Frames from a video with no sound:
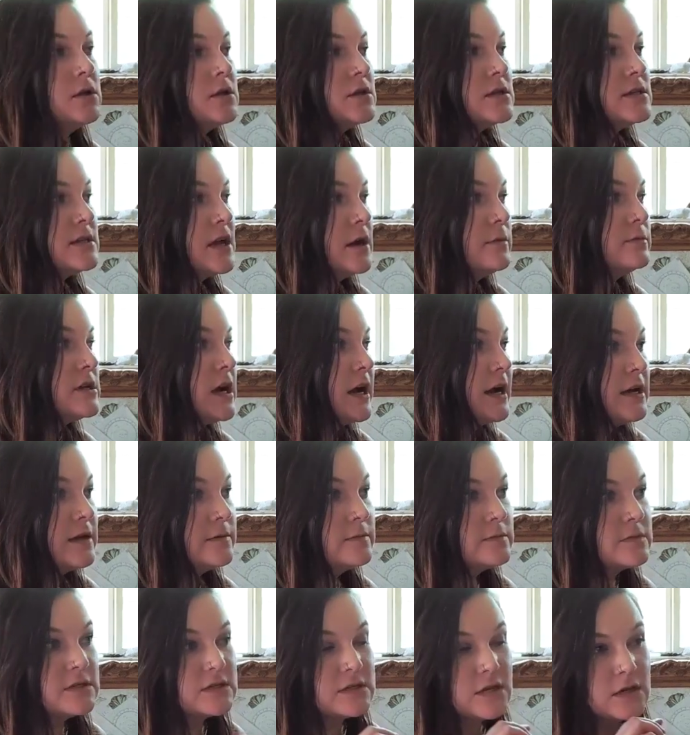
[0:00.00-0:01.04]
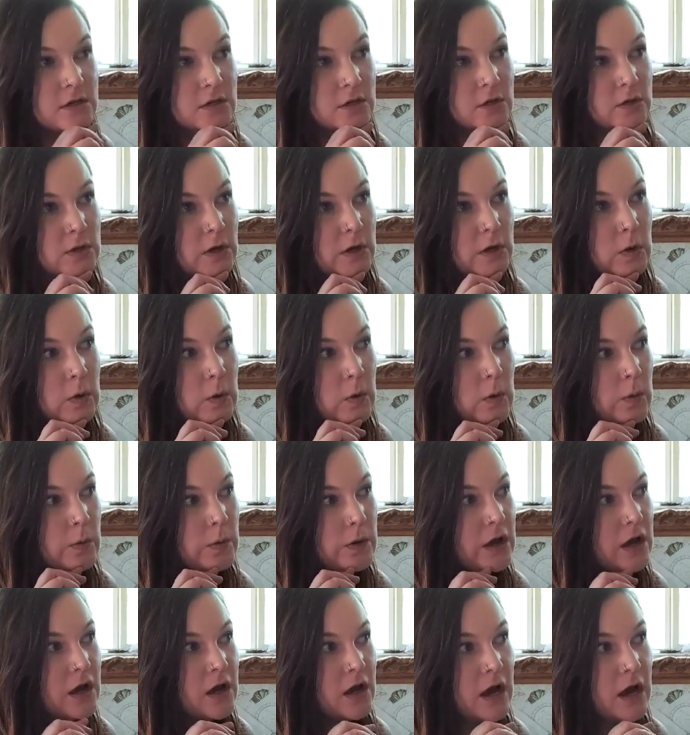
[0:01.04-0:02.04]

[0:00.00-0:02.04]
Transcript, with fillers: sometimes, you know,